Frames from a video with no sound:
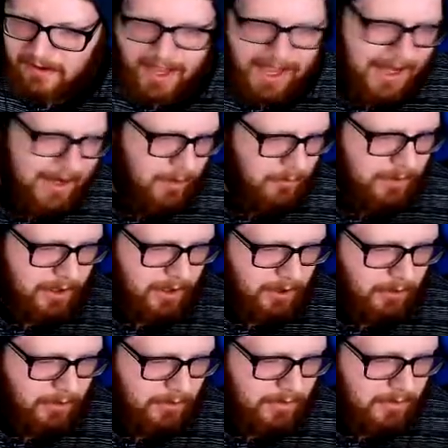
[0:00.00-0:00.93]
I don't
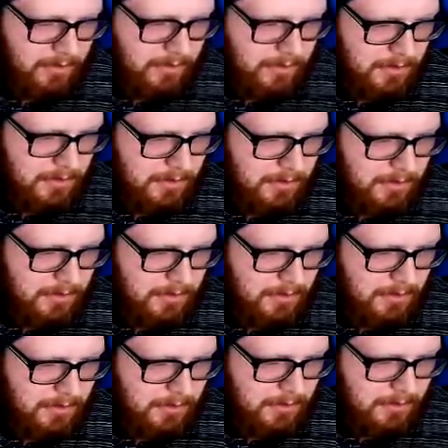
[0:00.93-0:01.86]
know.
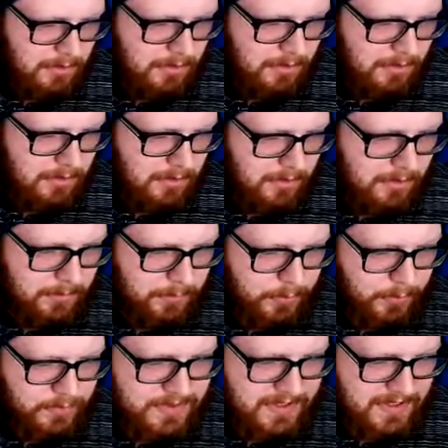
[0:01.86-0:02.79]
It
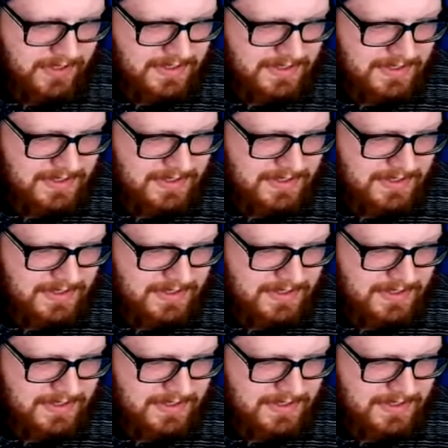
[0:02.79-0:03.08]
boosted its